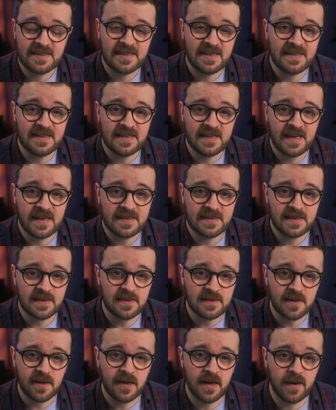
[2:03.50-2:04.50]
TTS
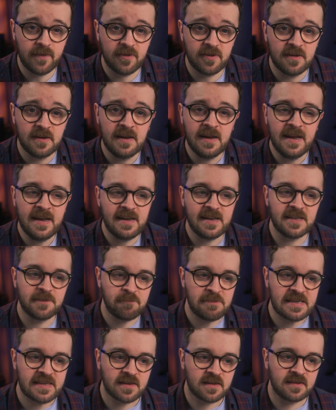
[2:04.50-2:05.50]
is, however, is
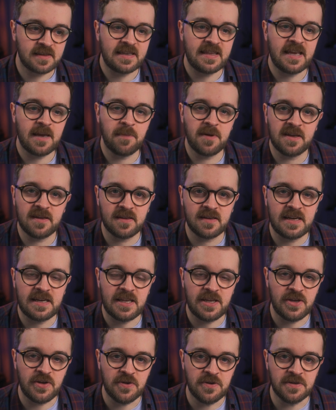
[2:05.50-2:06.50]
basically the ability
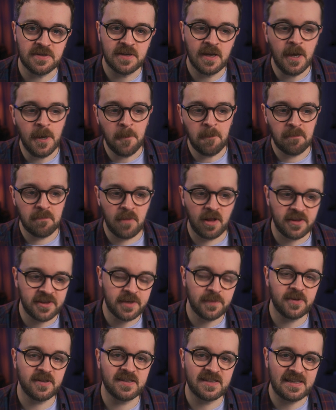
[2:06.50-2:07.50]
to use
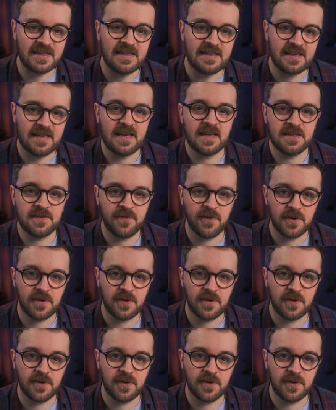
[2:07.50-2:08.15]
multiple TTS